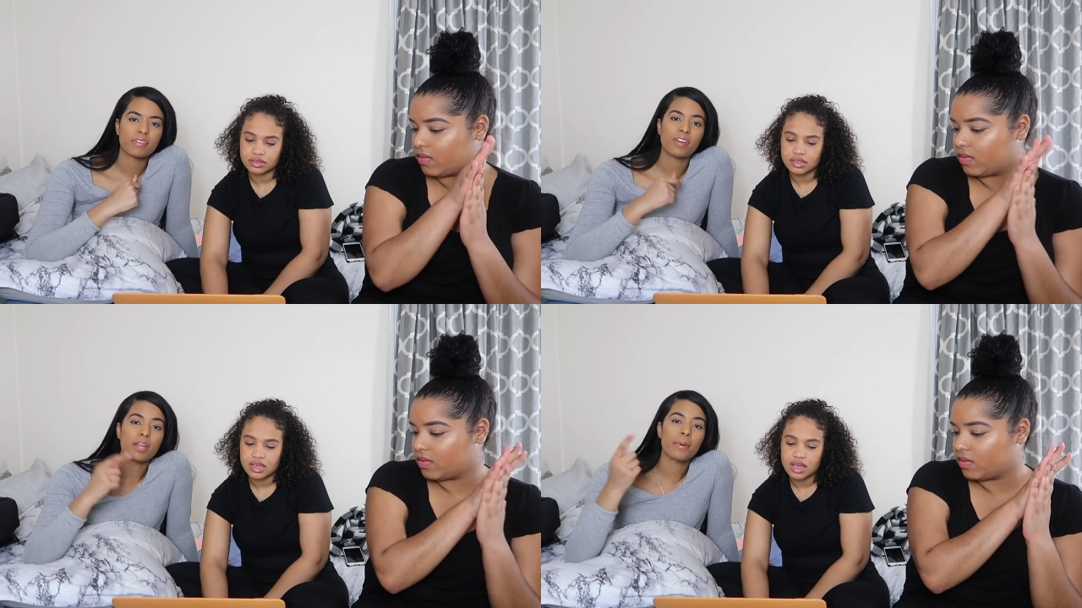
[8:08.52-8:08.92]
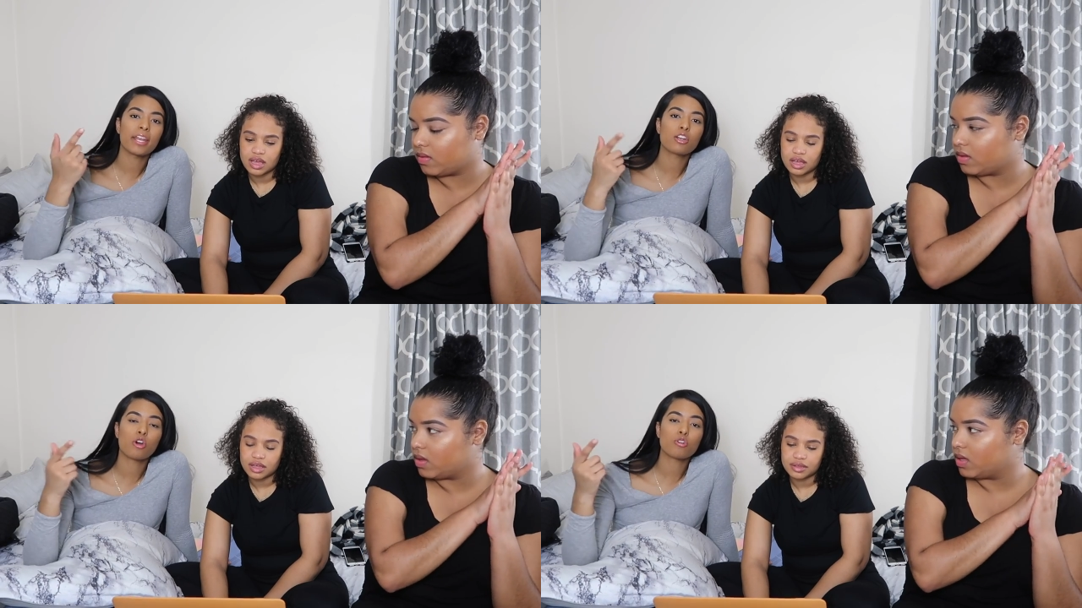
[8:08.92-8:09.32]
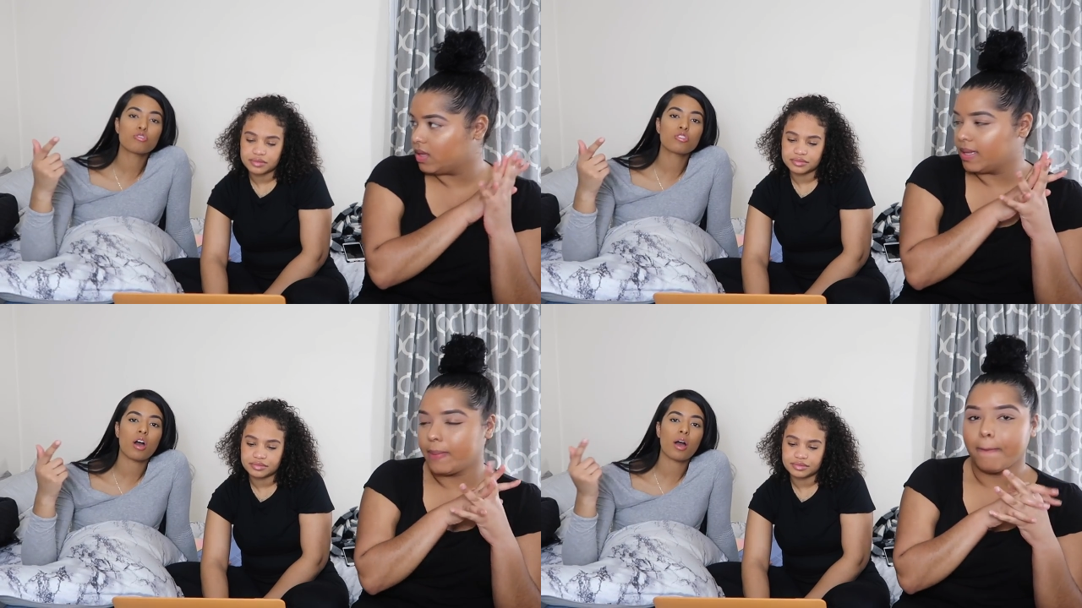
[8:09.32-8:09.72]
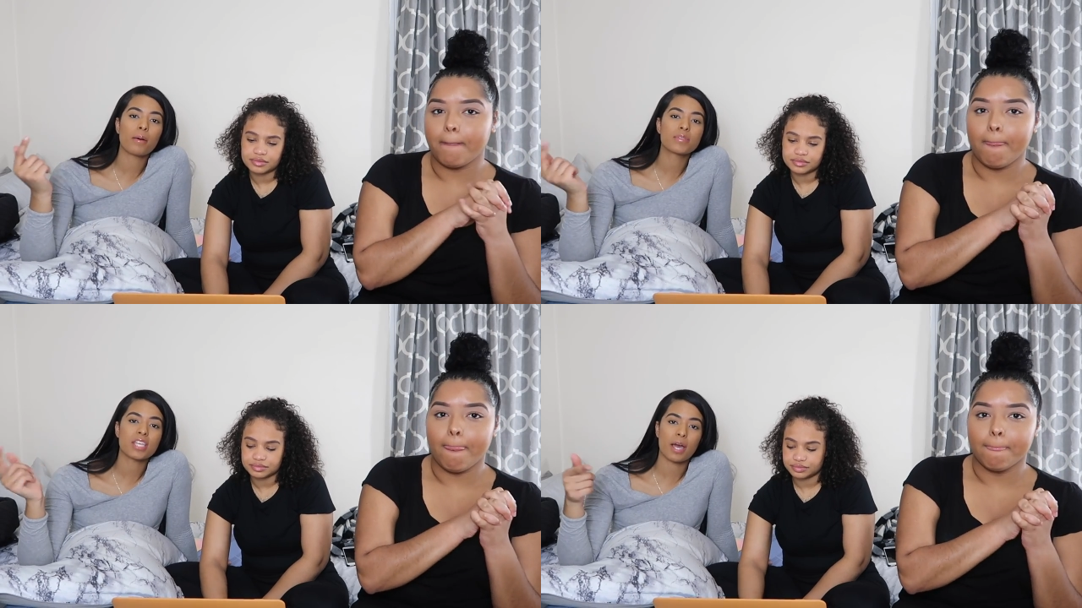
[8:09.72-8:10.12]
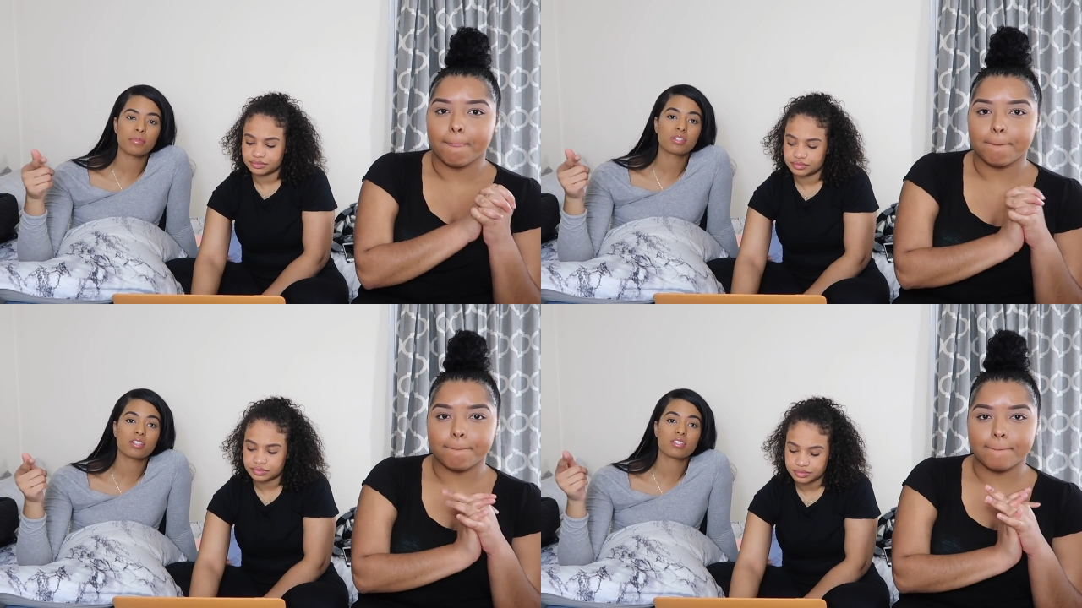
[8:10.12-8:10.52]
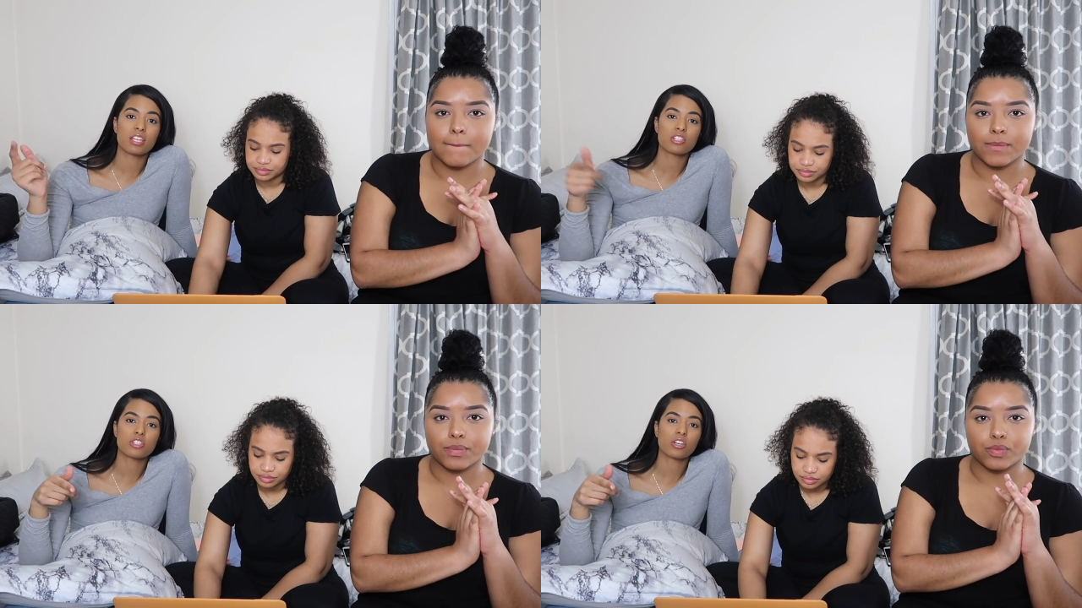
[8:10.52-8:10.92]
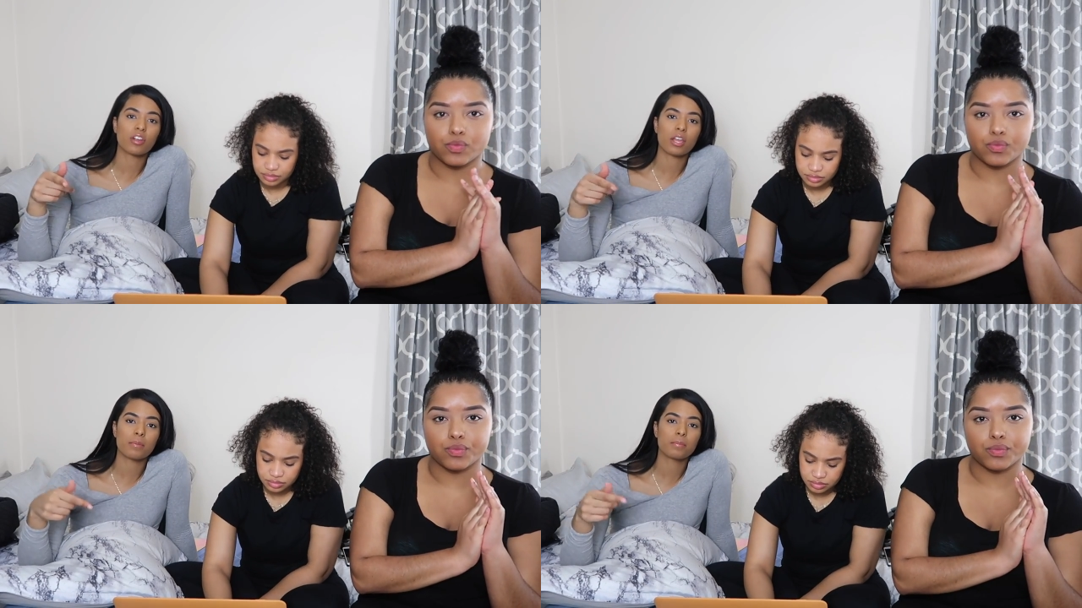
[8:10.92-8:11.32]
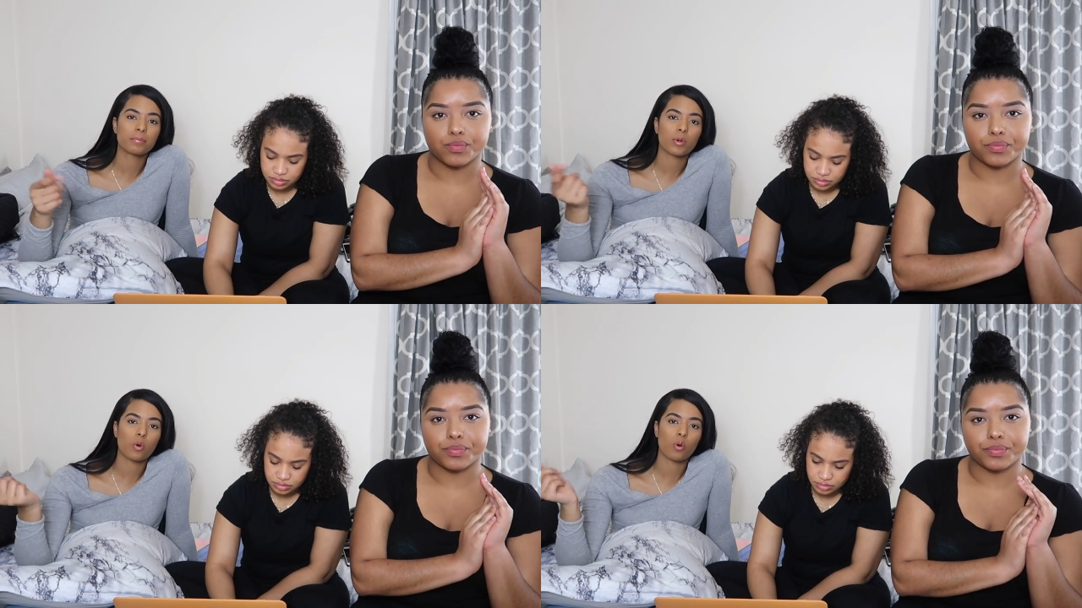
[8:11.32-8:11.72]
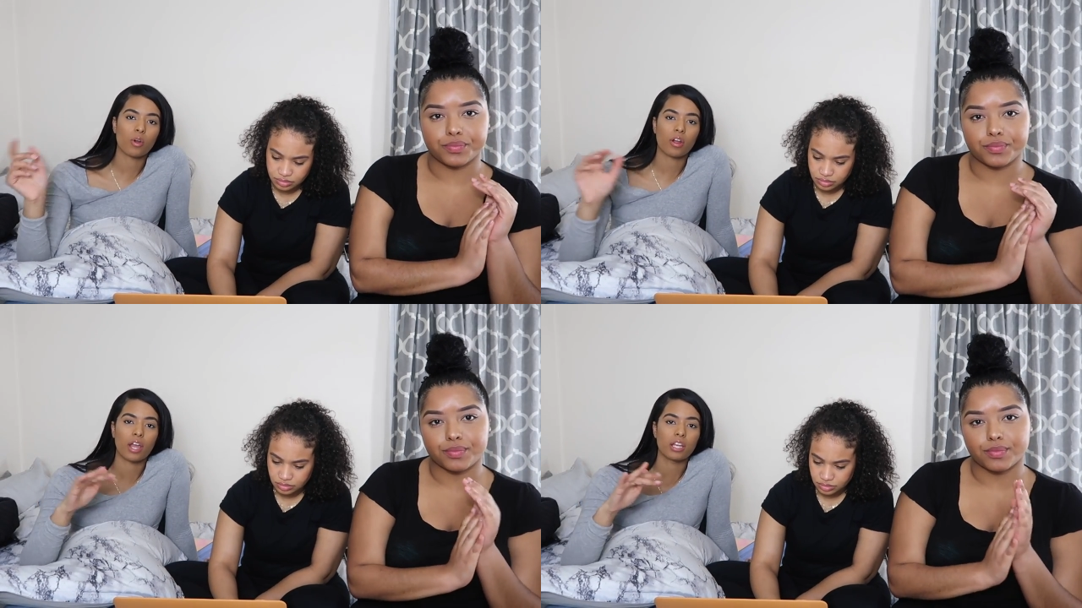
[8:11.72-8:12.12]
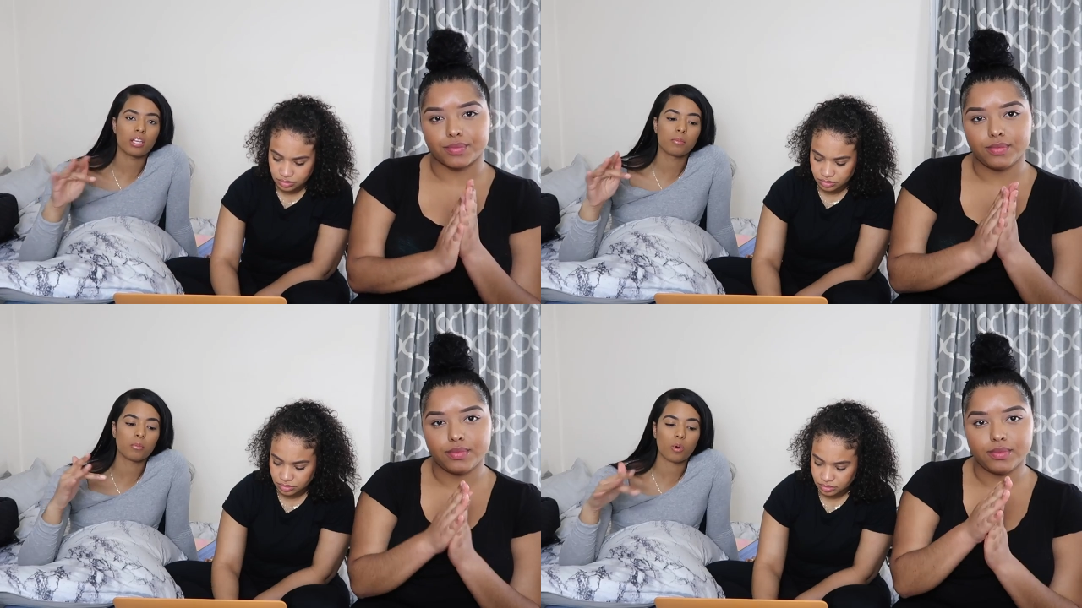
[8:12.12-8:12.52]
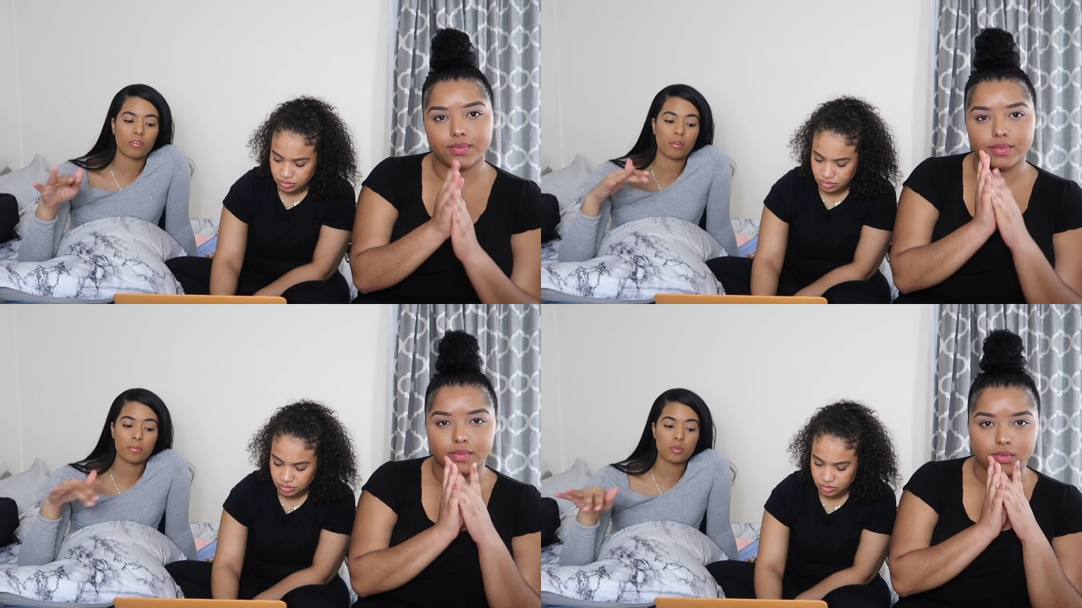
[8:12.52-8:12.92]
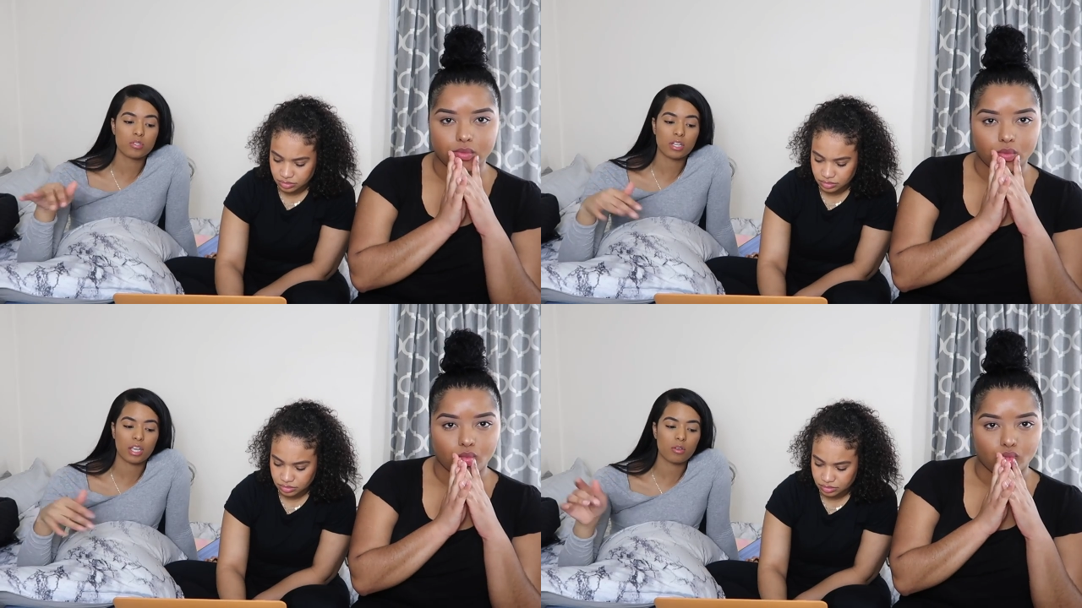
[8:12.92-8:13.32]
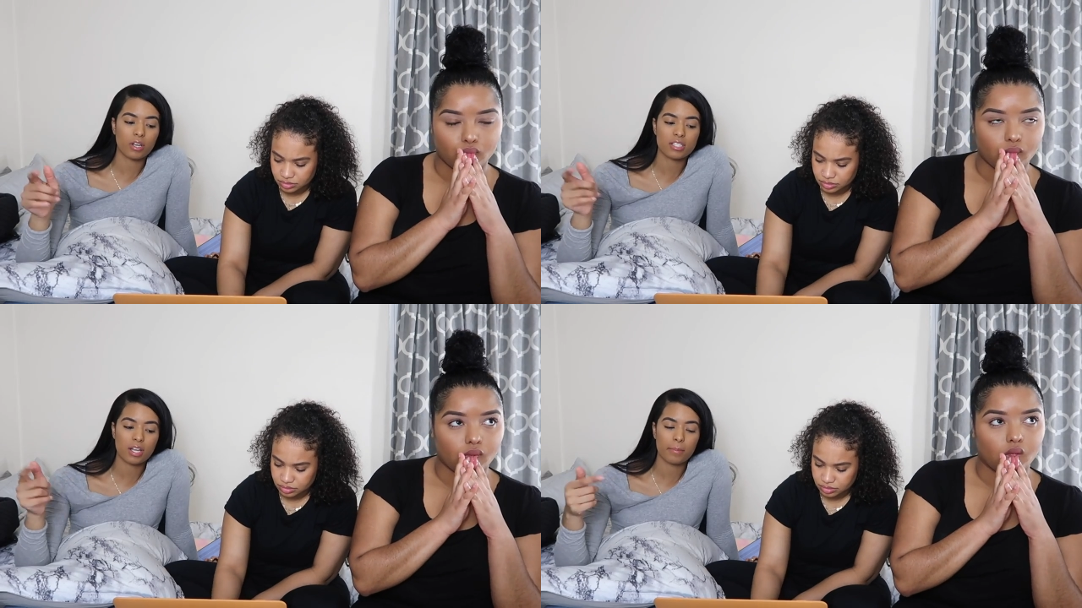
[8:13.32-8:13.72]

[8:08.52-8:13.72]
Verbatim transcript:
Speaker 1: If anybody knows um Tabitha's Instagram or any more of her music, can you guys